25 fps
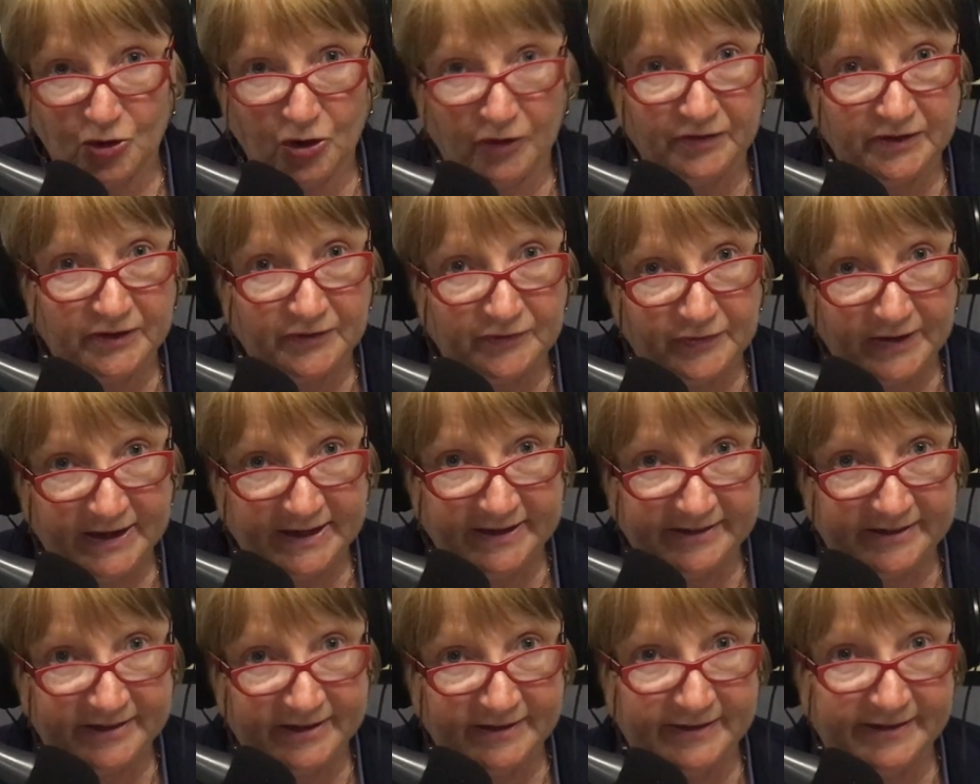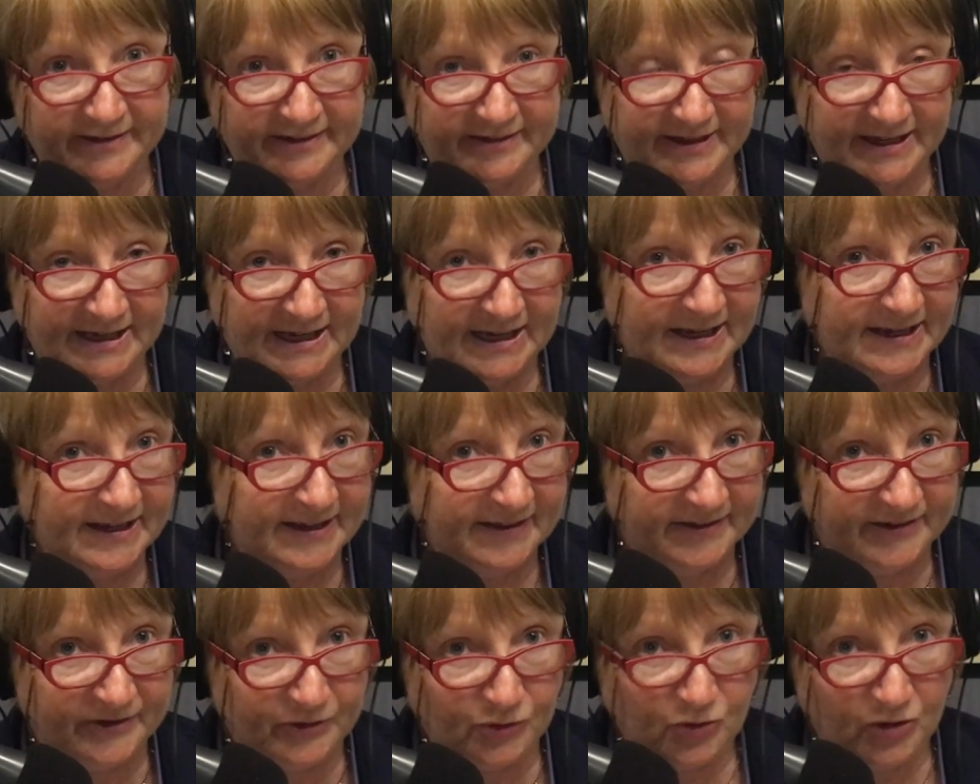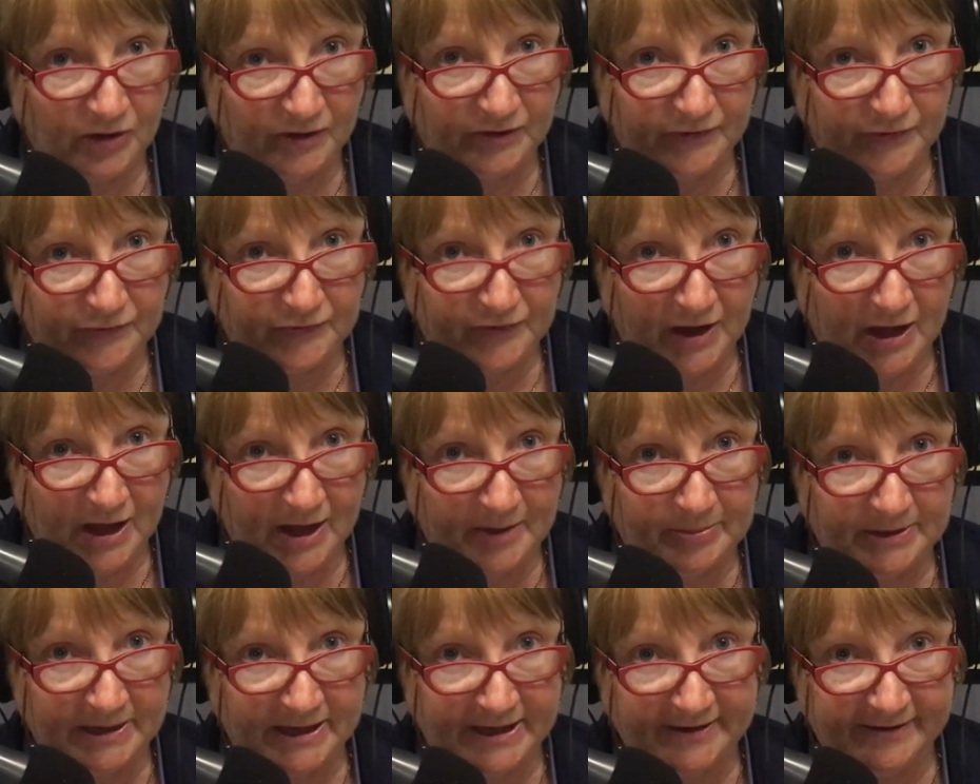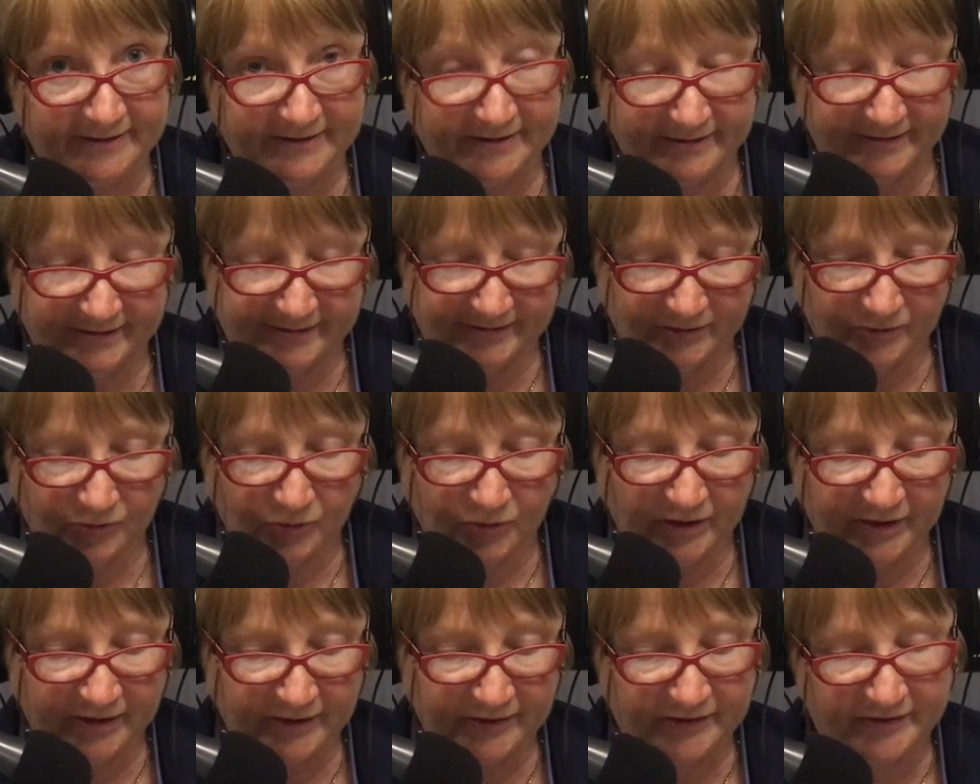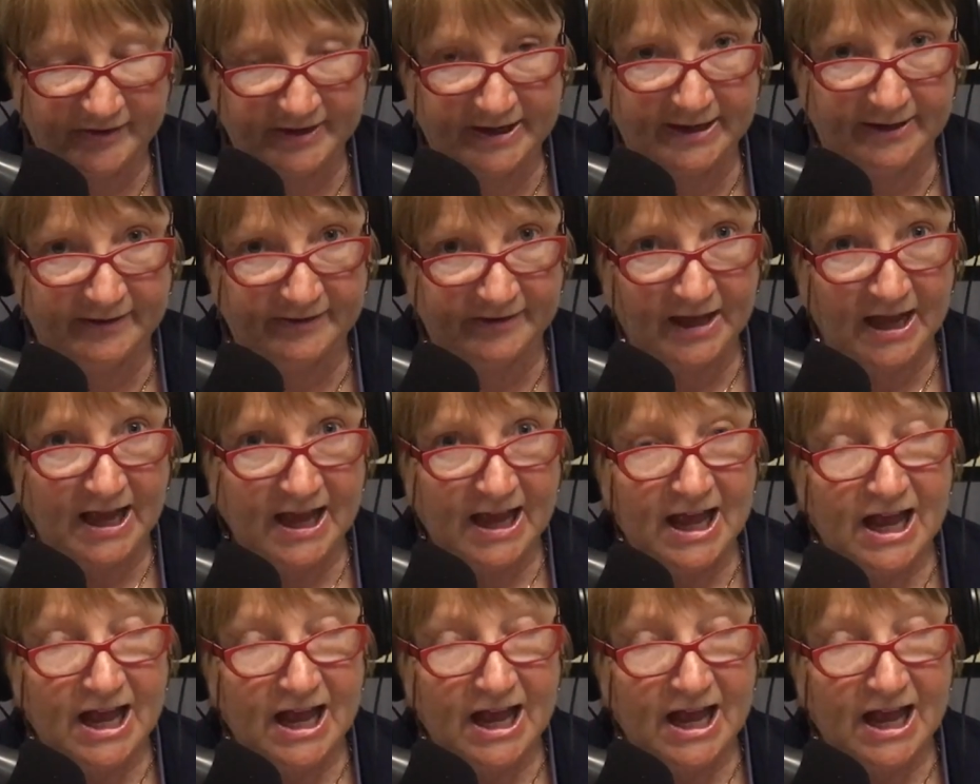got the vents in the ceiling. It's still got the fireplaces and all those things.